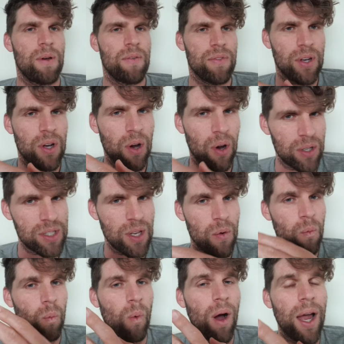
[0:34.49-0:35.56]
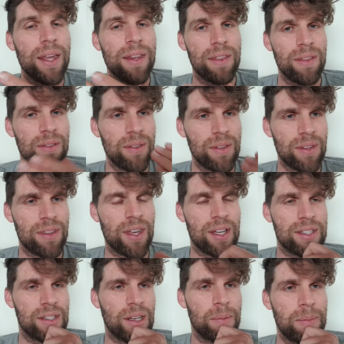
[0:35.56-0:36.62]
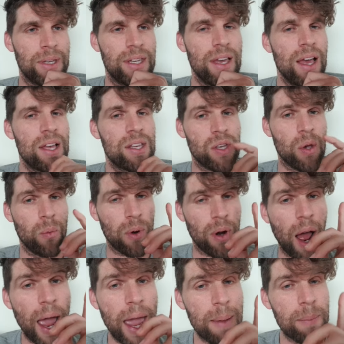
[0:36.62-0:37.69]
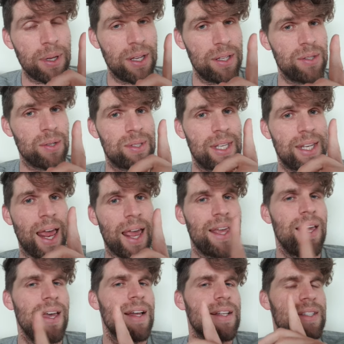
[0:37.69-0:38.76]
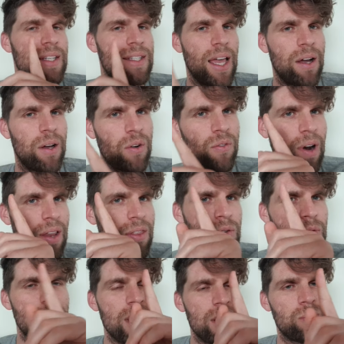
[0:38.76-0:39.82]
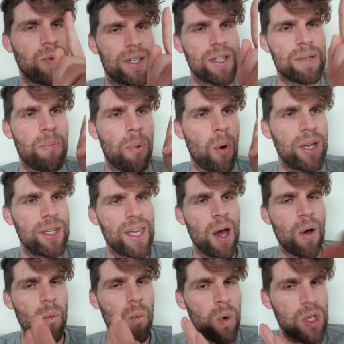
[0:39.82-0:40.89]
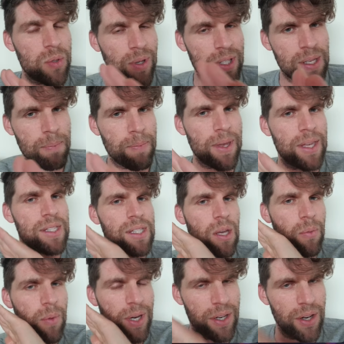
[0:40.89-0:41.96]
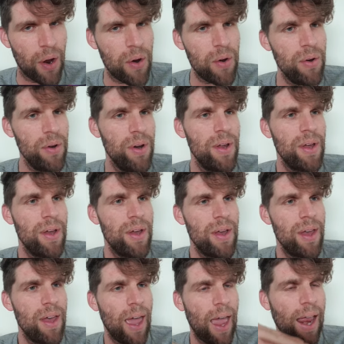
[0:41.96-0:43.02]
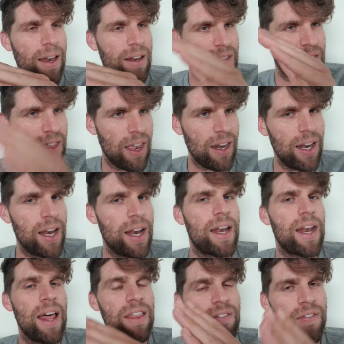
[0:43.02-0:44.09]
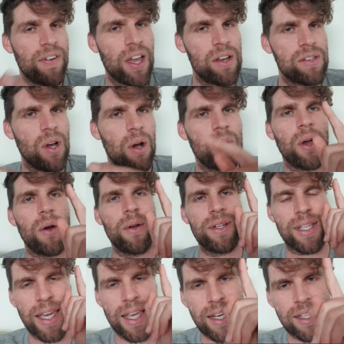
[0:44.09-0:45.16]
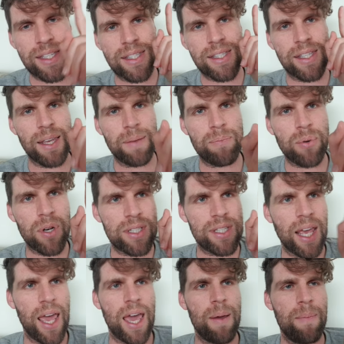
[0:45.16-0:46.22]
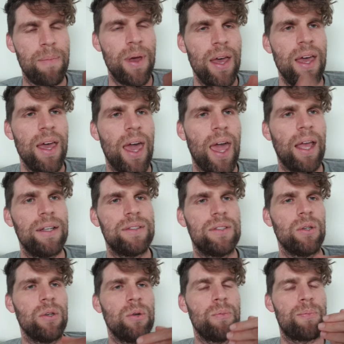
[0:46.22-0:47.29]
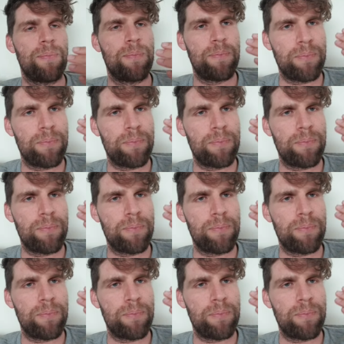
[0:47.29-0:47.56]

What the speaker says: of the cost and why things are going to be? So what I am going to do today I'm going to run through each one, just pointing out which one's the best so we know. And then in another videos, I'll go into each separate tab and do